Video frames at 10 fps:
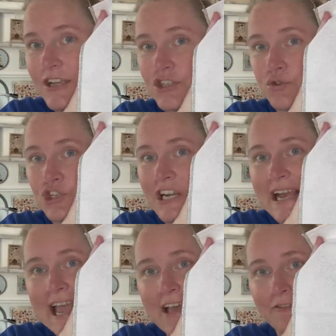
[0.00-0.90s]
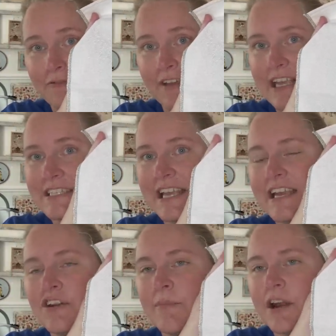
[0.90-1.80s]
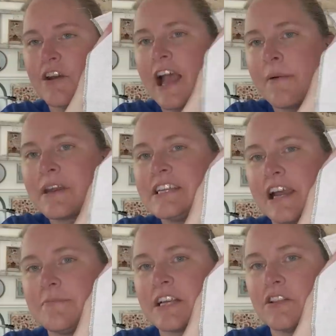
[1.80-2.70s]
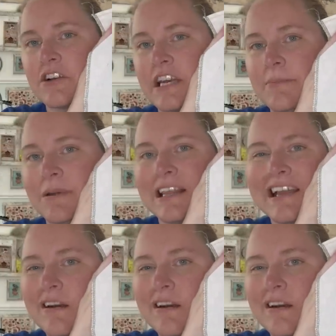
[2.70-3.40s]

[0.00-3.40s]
So she got half a face. And no matter how many times I look at it and be like,